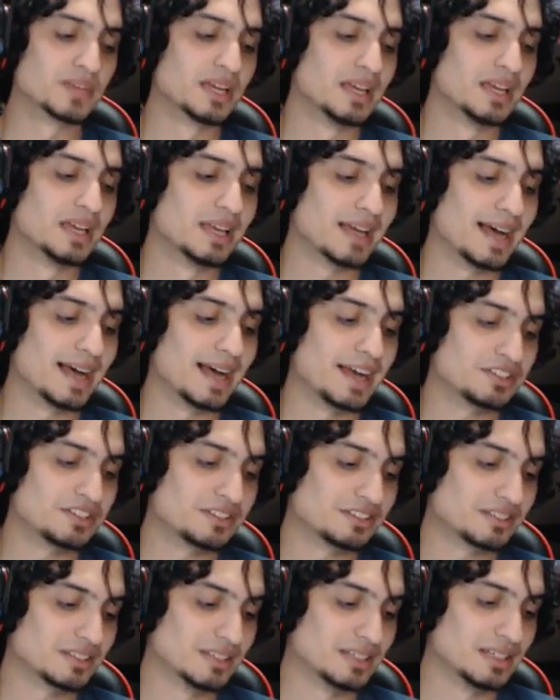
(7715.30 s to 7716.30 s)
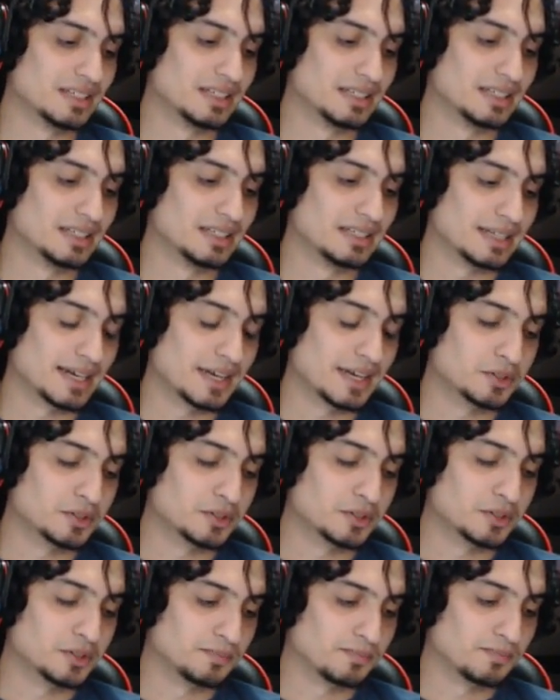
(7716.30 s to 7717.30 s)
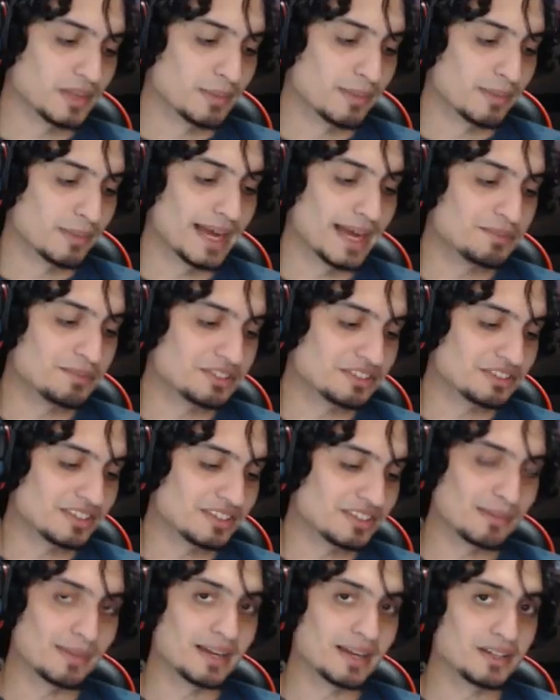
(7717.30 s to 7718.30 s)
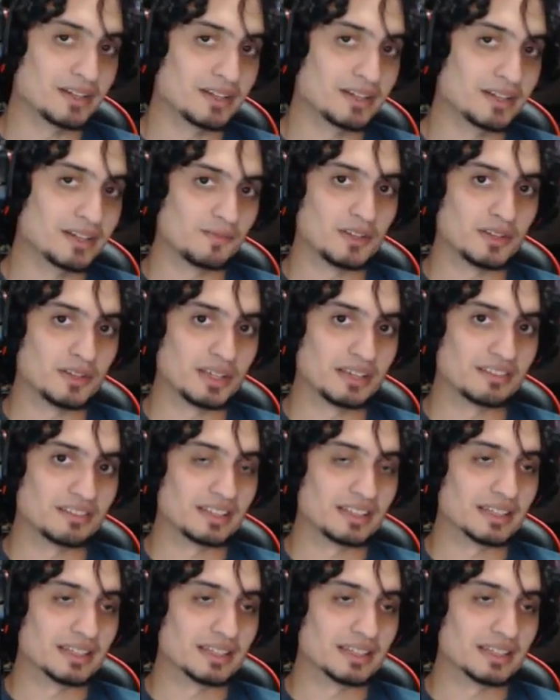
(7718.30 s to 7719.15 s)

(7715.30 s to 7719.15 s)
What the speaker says: I'm just saying my gut feeling is that